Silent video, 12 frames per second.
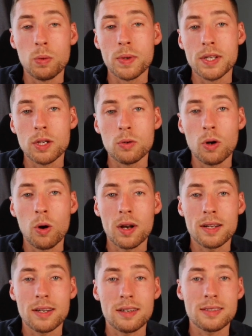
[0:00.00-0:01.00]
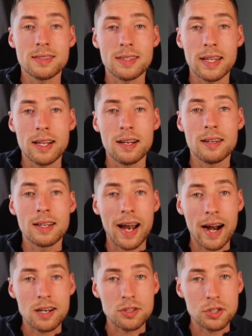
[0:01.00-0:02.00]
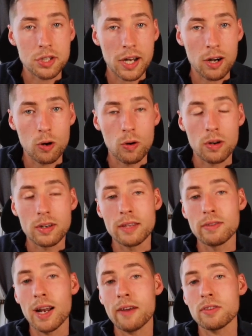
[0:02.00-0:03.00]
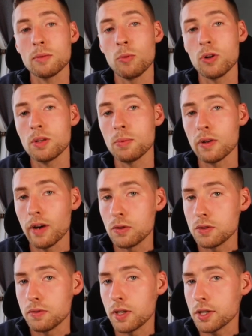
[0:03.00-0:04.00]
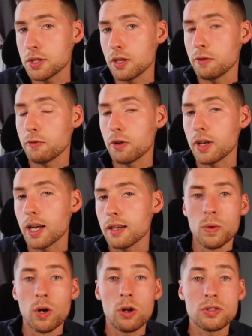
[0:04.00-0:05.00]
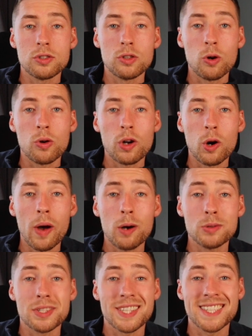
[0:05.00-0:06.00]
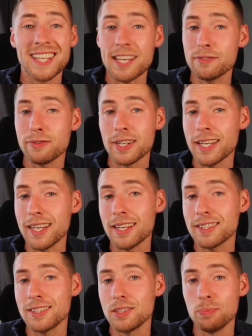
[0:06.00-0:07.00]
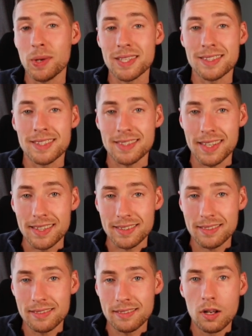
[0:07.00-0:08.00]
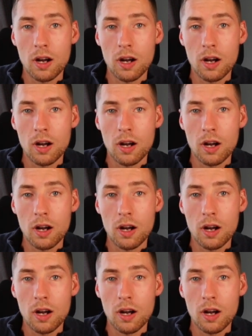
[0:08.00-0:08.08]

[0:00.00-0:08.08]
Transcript: but we do know that they're still the largest shareholder even after multiple rounds of additional funding. We also don't know how successful Helix's business is